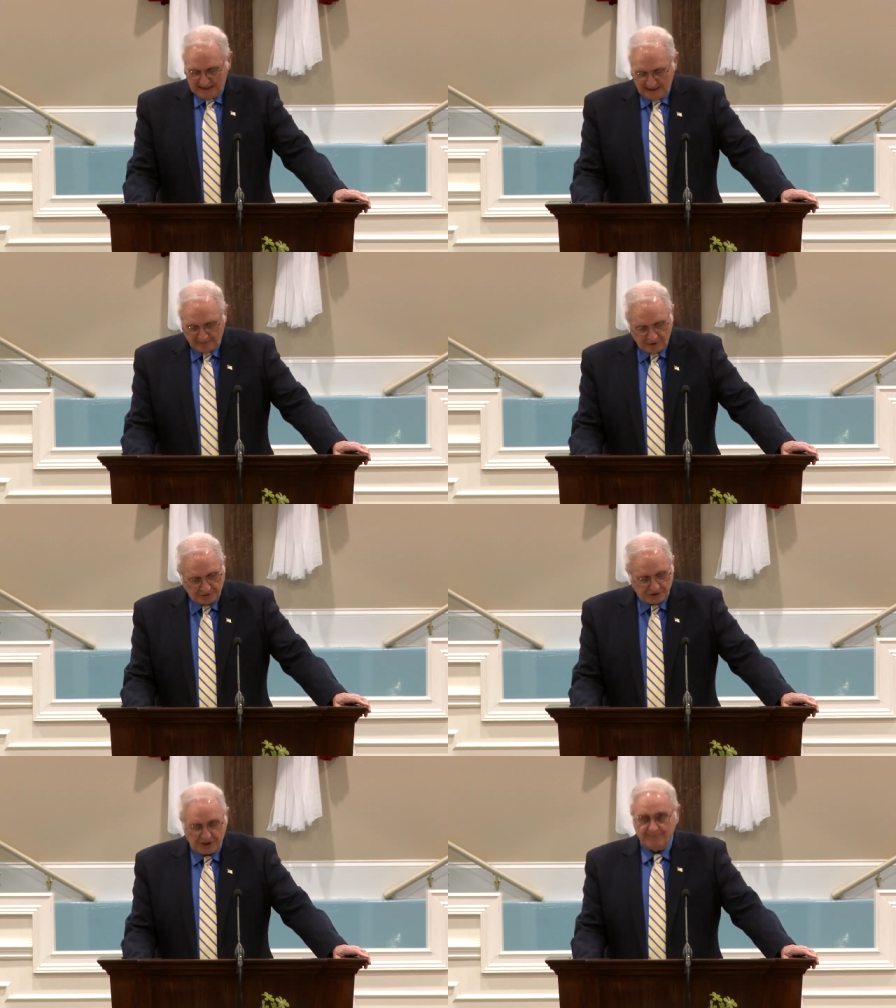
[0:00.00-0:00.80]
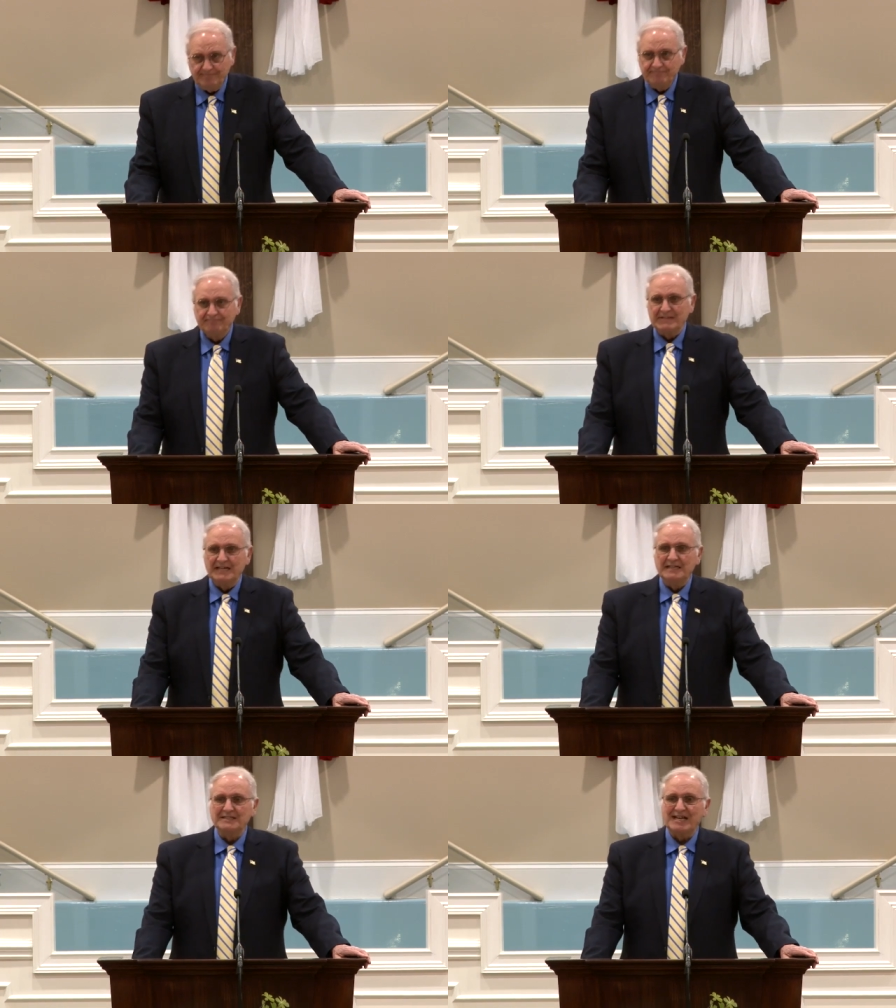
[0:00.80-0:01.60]
He approached him,
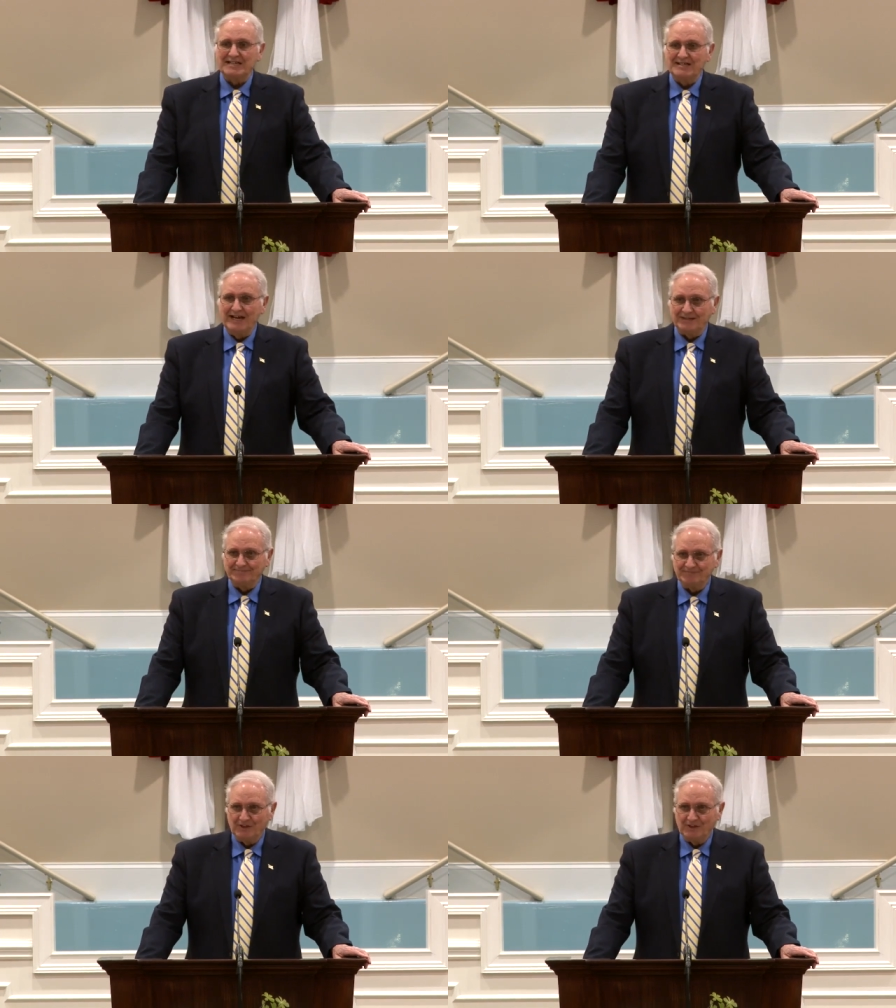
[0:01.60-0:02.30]
and he sat down.